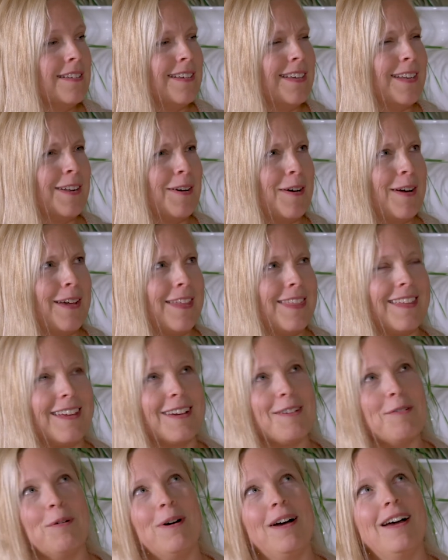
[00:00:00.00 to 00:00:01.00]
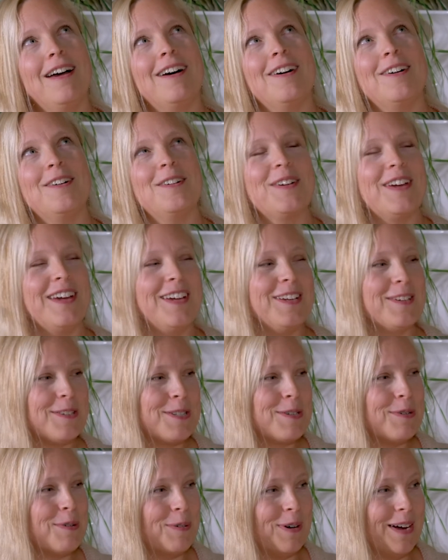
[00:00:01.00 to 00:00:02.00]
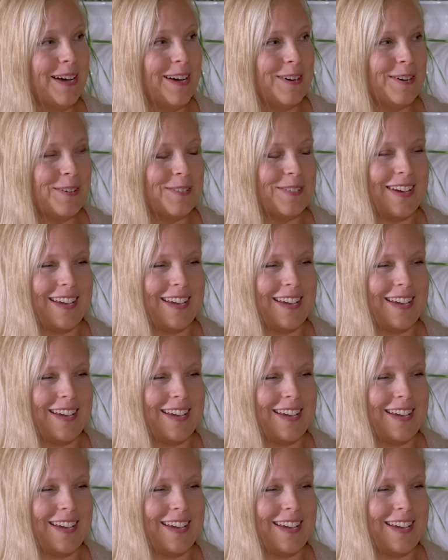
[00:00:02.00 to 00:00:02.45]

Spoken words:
I think, wow, okay, you're 12.